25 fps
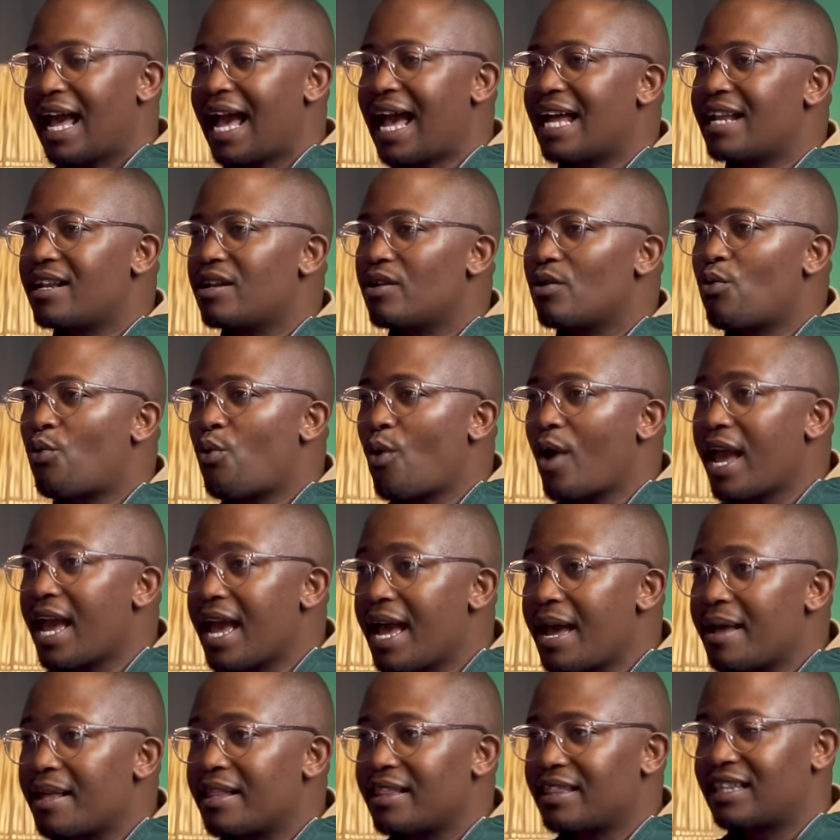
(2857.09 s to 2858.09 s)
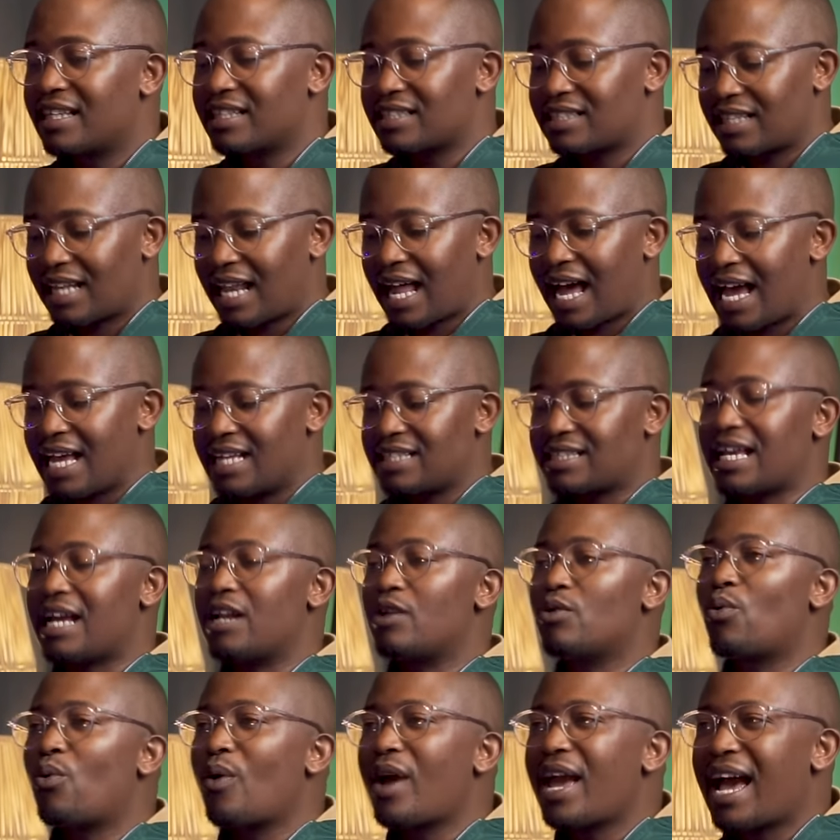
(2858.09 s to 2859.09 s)
And where this lies,
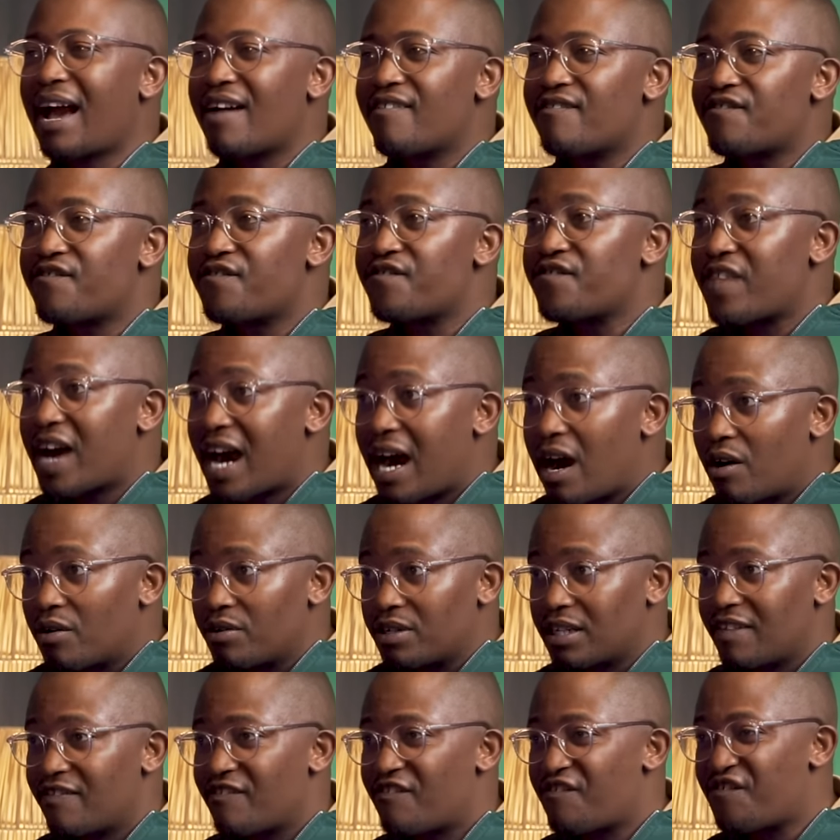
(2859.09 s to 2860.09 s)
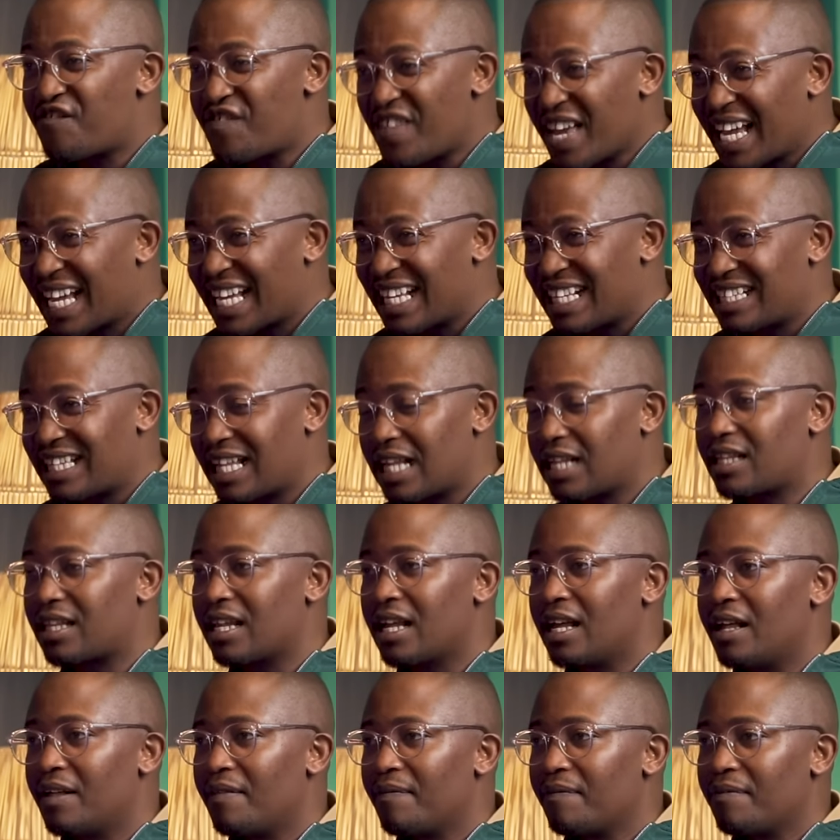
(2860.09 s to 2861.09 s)
and where I've found and figured that
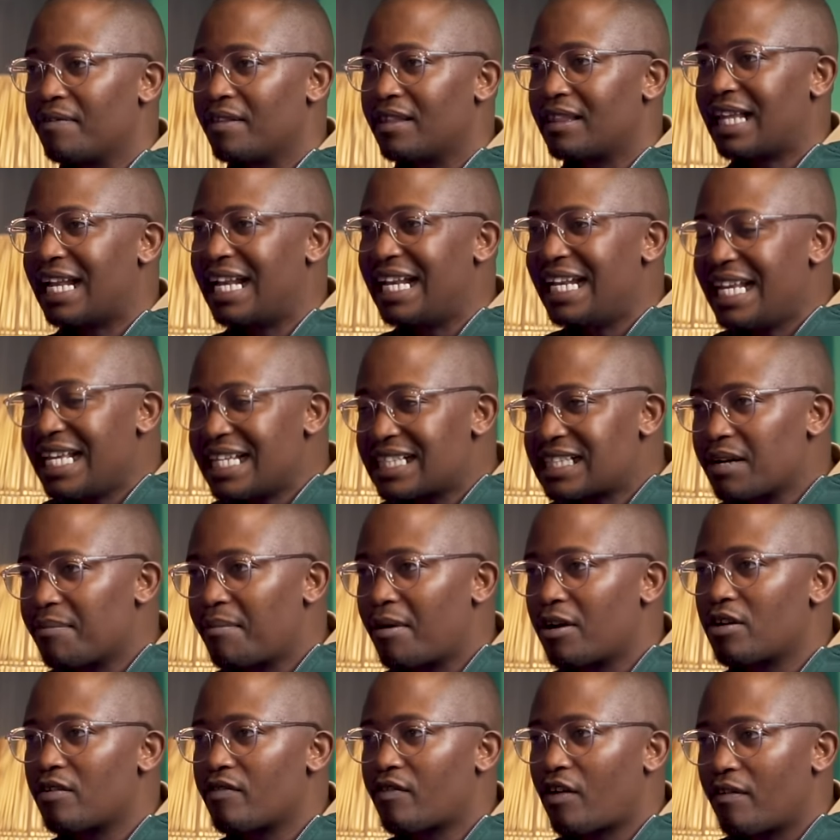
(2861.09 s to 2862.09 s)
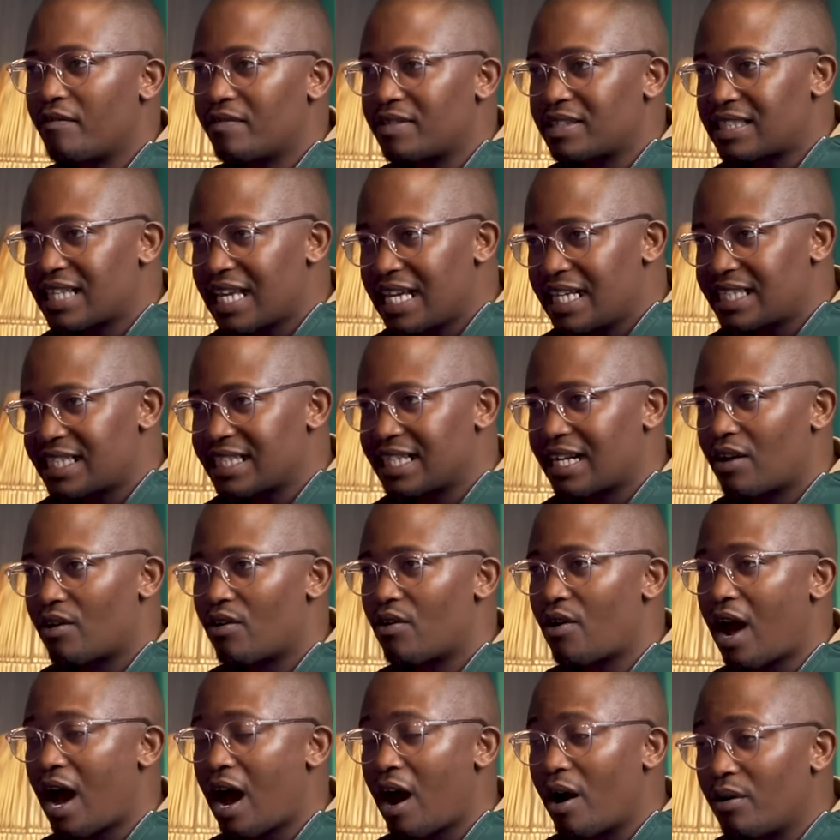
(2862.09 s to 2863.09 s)
the least amount of conversation
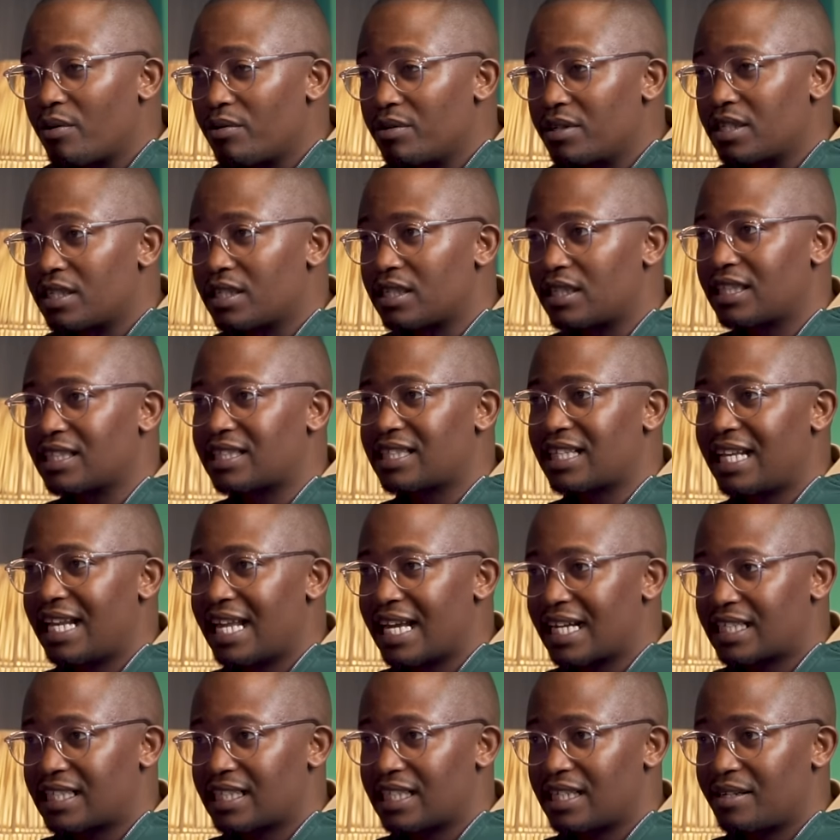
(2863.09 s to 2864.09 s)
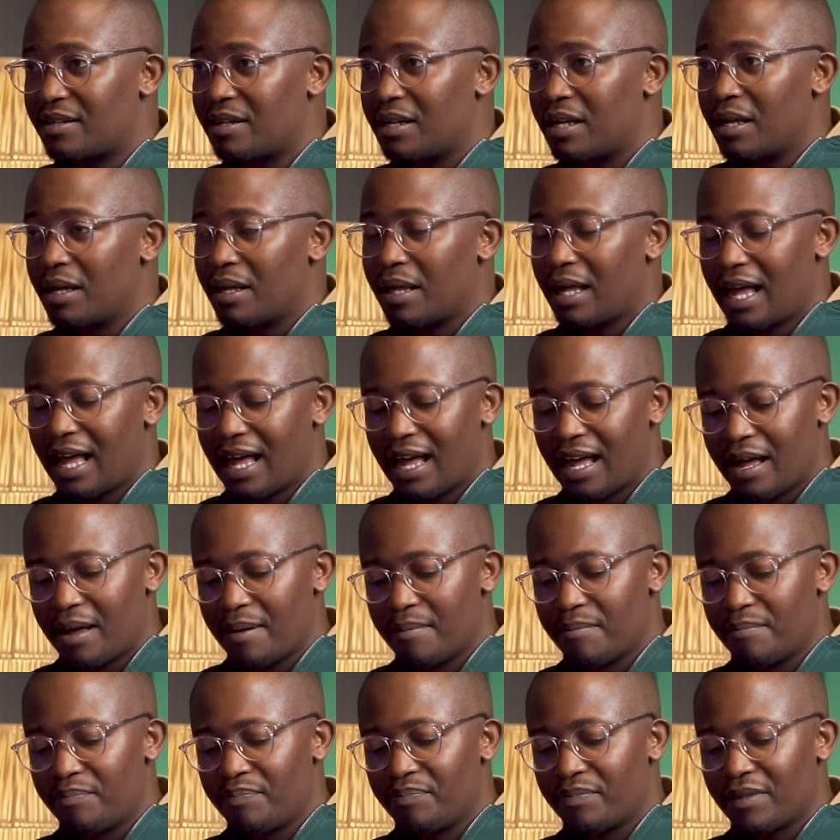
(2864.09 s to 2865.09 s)
around this election
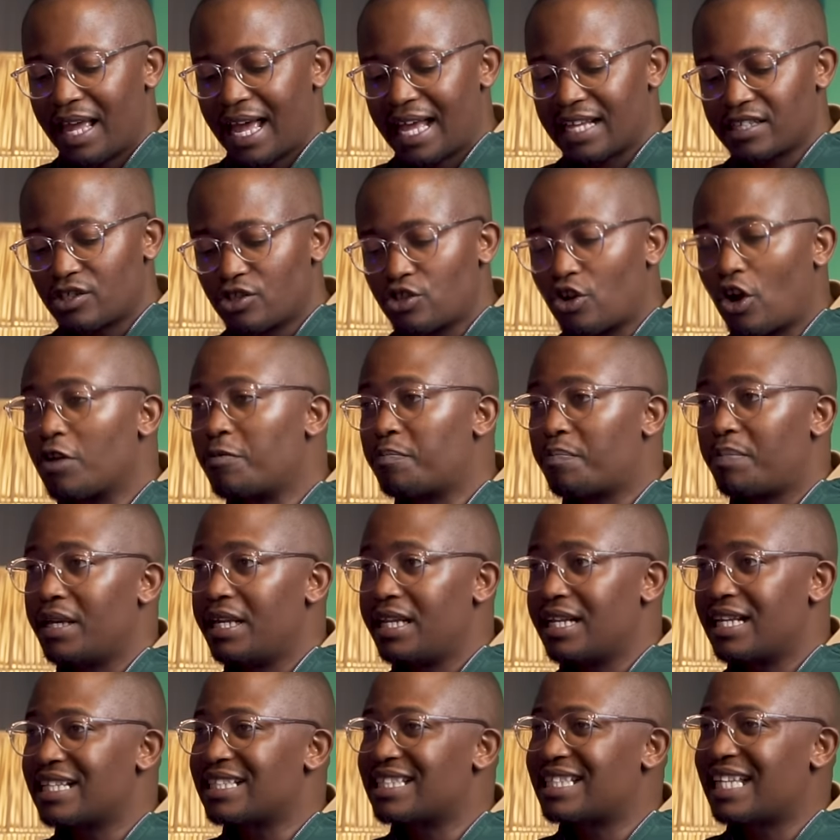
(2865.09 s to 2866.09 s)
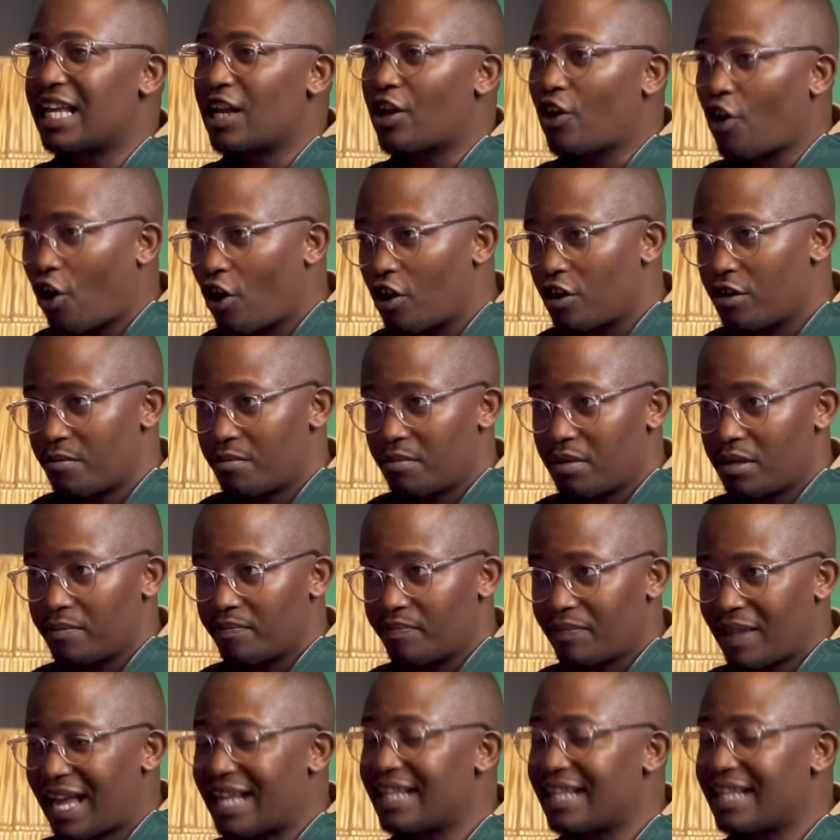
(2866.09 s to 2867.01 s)
has not been, is the economy.